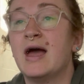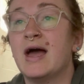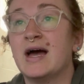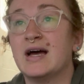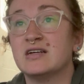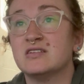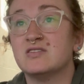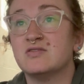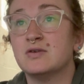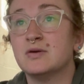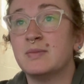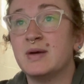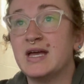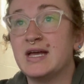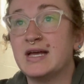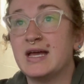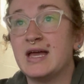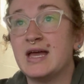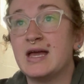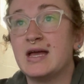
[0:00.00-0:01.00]
As for
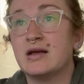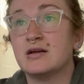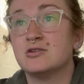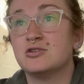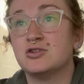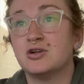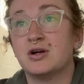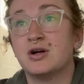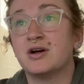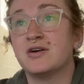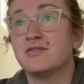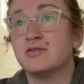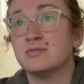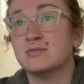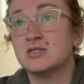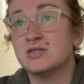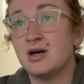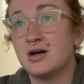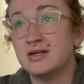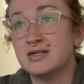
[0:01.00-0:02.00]
making sugar from
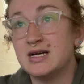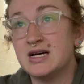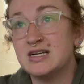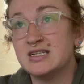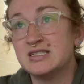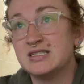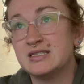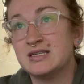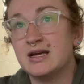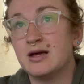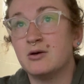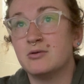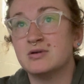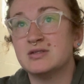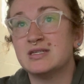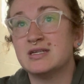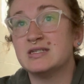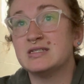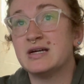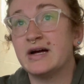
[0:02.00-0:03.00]
sawdust, it
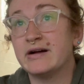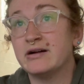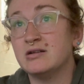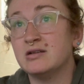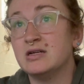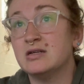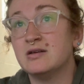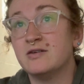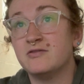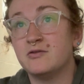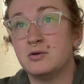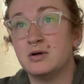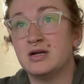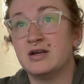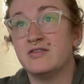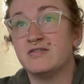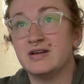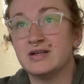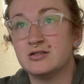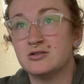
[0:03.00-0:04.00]
was entirely devoid
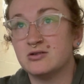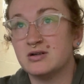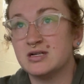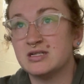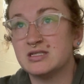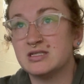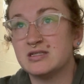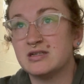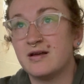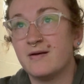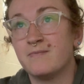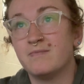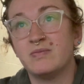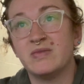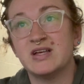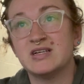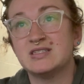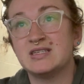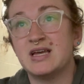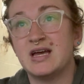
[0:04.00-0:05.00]
of interest,
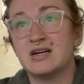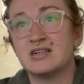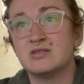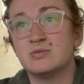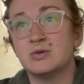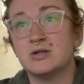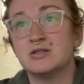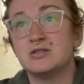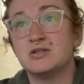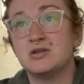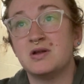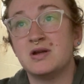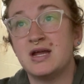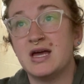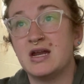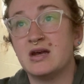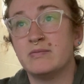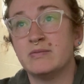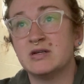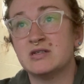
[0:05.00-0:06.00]
as the experts
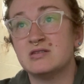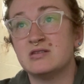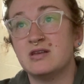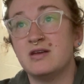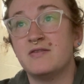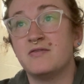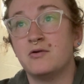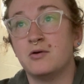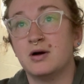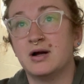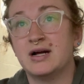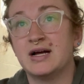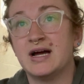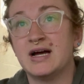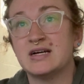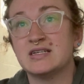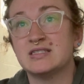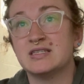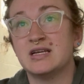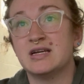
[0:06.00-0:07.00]
unanimously forecast